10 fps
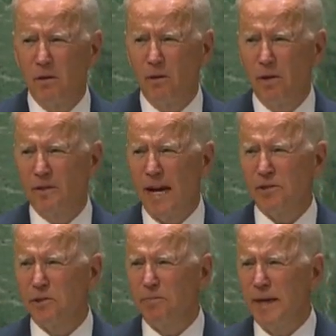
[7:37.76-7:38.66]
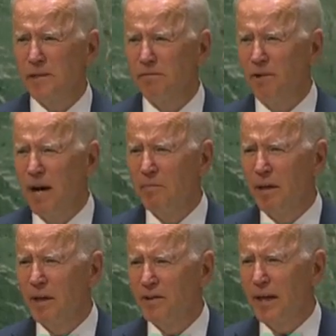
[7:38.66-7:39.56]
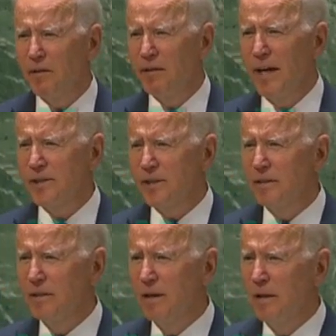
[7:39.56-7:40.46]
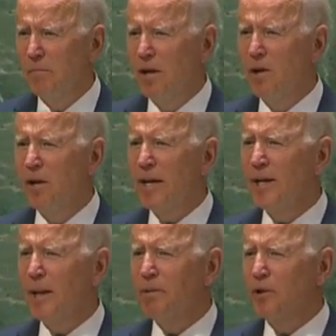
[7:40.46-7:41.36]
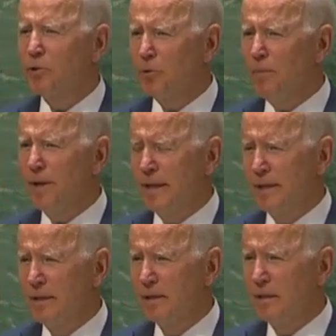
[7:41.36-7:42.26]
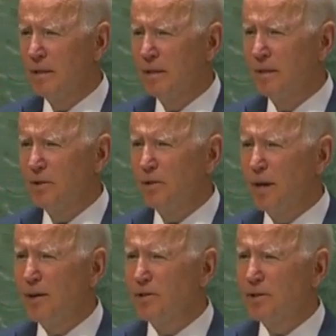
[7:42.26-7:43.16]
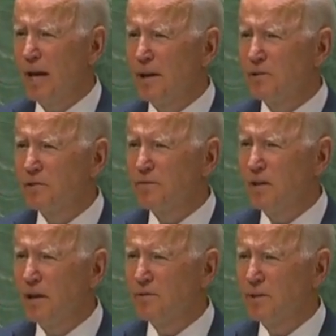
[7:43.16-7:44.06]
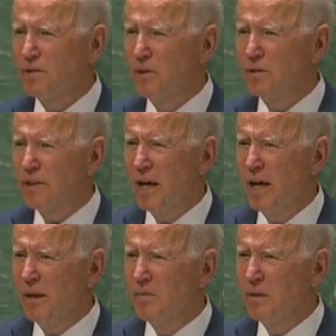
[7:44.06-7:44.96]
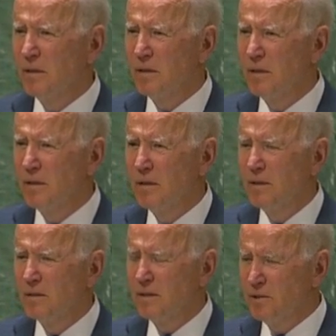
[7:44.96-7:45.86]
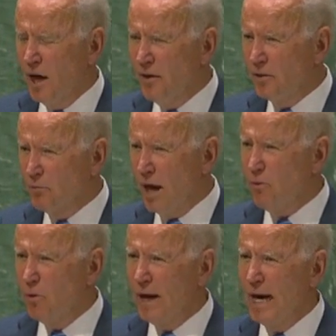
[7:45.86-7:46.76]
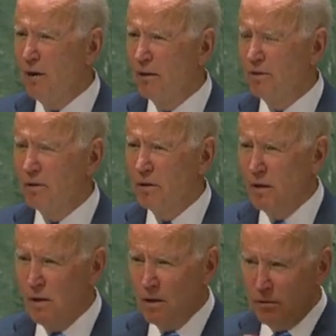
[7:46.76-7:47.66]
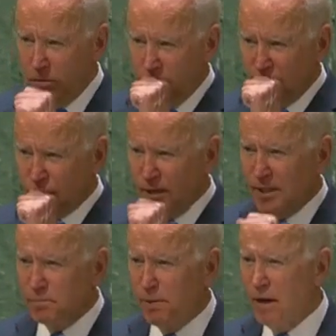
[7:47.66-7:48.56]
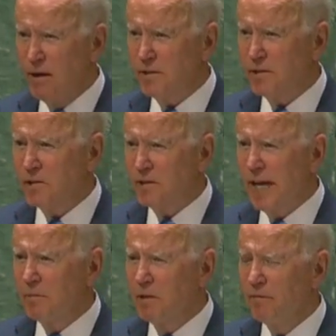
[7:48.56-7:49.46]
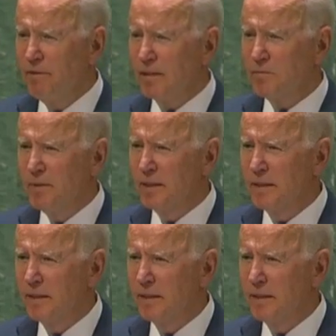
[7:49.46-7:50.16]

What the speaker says: or exacerbates environmental degradation may only end up contributing to greater challenges for countries over time. Done the right way, however, with transparent, sustainable investment